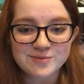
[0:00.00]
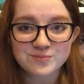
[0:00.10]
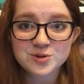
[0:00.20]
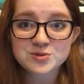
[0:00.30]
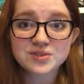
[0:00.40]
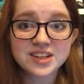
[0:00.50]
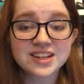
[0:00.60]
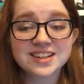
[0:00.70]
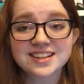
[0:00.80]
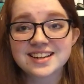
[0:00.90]
which is really
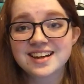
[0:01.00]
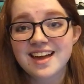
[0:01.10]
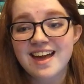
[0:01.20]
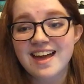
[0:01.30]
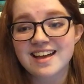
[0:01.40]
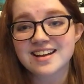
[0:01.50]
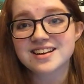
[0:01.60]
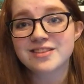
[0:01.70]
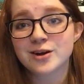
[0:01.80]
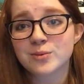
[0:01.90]
good,
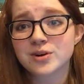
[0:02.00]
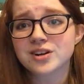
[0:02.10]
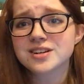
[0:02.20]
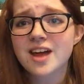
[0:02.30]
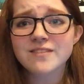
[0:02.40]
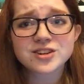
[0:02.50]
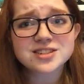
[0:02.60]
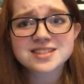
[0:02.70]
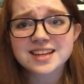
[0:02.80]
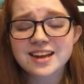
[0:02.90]
and there were
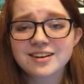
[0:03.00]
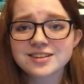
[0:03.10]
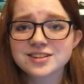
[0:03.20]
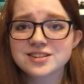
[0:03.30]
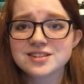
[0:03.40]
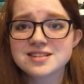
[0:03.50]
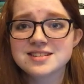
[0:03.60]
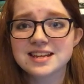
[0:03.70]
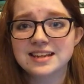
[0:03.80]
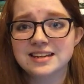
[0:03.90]
diverse characters
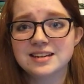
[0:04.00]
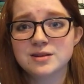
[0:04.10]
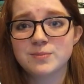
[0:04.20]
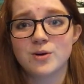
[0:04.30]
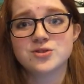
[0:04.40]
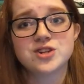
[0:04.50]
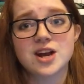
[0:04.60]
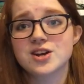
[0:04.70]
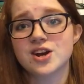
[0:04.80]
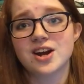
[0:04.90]
in both
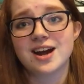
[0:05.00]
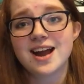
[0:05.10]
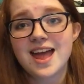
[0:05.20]
gender